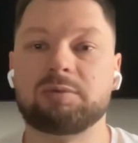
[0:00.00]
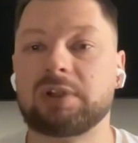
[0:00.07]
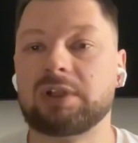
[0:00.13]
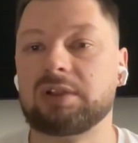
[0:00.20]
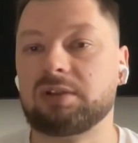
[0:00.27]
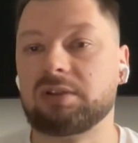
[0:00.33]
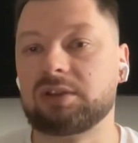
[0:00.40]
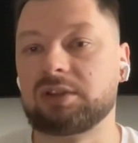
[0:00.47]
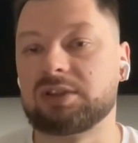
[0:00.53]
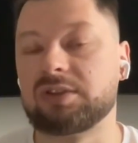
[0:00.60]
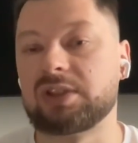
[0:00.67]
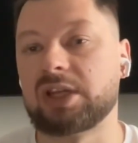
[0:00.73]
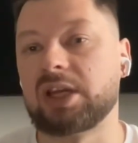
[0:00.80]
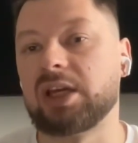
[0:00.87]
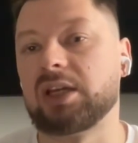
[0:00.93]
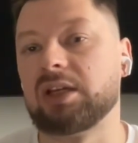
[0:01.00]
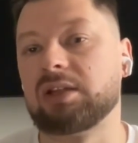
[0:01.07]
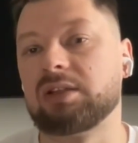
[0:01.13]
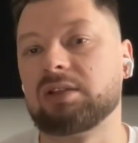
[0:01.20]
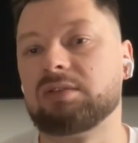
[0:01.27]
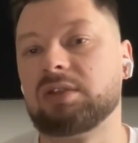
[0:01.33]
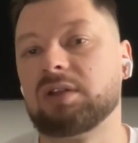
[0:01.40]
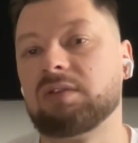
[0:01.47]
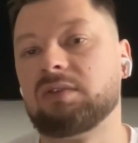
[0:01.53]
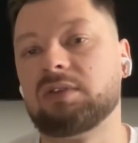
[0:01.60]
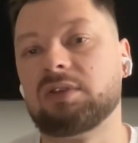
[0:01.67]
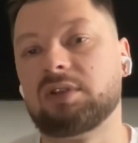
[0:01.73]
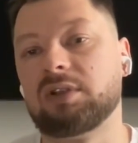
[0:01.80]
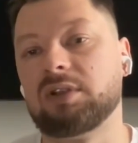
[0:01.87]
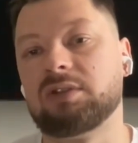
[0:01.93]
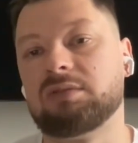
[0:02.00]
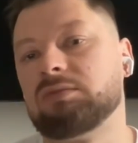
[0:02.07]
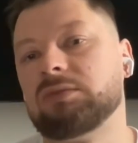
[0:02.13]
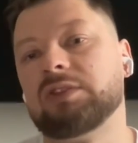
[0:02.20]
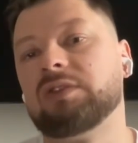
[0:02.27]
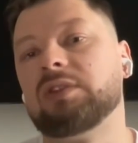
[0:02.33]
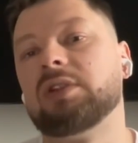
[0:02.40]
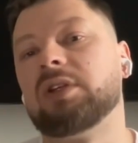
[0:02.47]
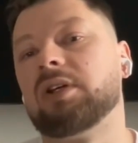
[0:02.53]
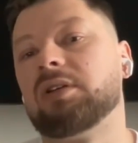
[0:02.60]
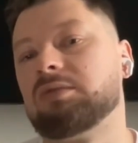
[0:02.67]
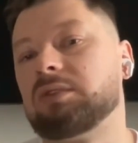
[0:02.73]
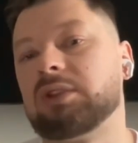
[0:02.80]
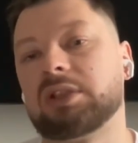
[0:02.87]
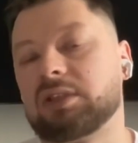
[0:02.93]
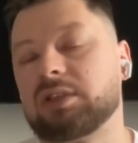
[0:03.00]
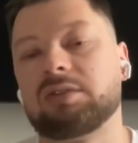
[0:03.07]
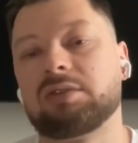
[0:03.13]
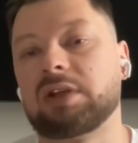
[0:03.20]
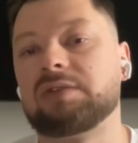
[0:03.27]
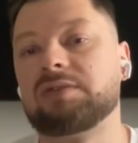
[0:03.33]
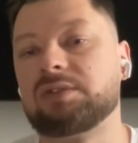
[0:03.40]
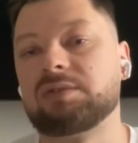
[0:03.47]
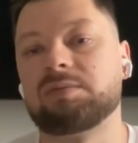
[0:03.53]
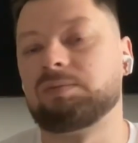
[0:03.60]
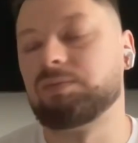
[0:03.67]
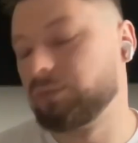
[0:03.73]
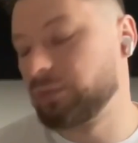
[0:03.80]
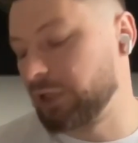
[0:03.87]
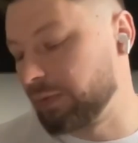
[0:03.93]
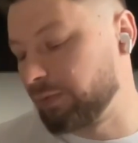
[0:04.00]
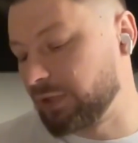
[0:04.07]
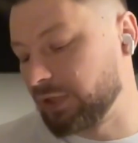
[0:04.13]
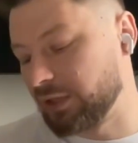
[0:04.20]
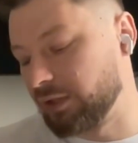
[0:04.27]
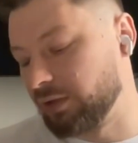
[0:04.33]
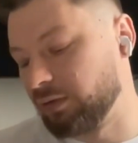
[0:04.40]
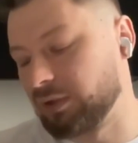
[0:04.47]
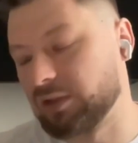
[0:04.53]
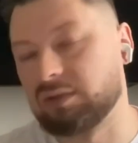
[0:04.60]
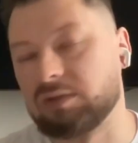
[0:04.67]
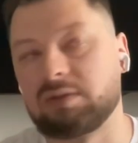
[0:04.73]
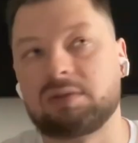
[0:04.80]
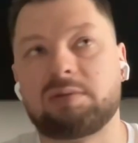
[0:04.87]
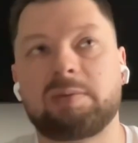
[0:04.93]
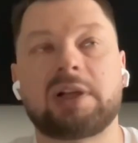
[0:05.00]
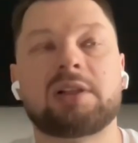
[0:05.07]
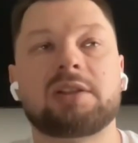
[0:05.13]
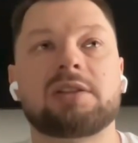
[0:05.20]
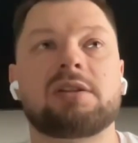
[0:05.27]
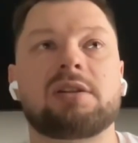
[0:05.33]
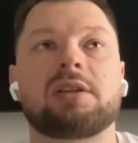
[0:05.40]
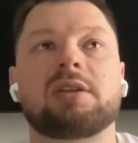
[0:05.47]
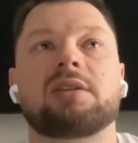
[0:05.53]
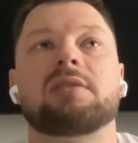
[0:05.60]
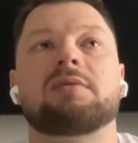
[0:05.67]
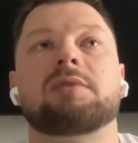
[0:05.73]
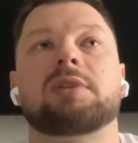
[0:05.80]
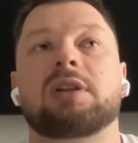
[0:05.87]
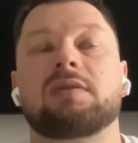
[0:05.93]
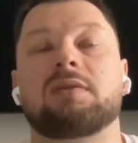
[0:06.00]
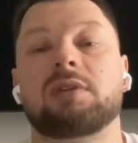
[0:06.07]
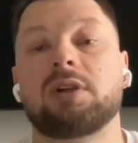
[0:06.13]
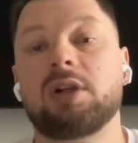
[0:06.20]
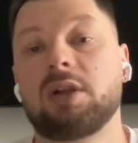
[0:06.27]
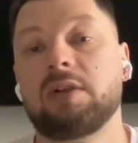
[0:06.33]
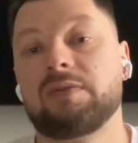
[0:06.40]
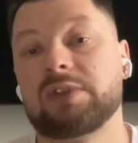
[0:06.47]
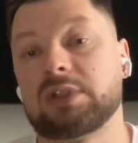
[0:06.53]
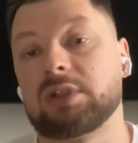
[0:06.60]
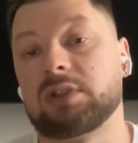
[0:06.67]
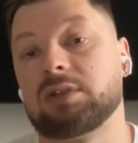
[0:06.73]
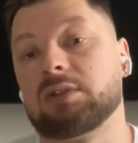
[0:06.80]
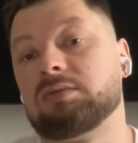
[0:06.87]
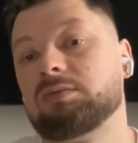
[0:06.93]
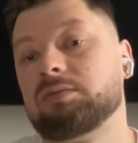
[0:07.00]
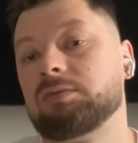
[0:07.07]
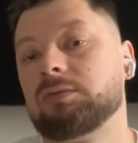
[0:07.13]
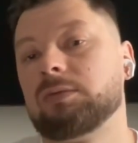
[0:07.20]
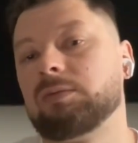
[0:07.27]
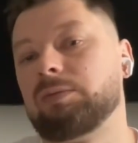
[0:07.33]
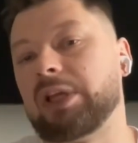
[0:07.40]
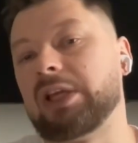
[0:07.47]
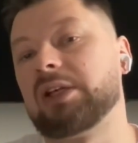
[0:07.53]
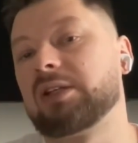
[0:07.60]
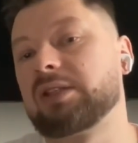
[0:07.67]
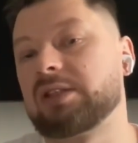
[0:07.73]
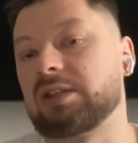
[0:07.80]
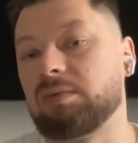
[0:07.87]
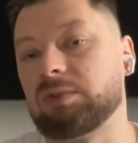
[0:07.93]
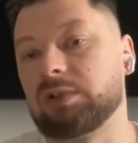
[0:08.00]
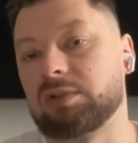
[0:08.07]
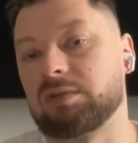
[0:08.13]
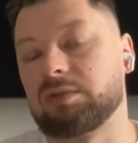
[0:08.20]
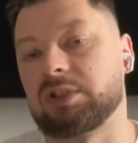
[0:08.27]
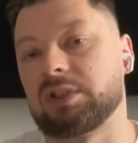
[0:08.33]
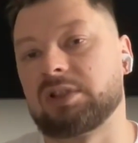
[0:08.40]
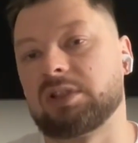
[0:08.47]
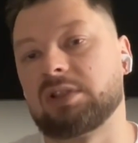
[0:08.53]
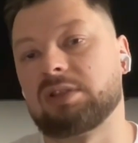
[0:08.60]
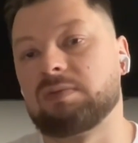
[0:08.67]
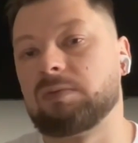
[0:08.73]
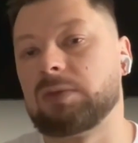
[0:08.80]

$1 today, and you never even know. Like, and you have to keep these tokens on your balance sheet and whatever. So paying in stable coins is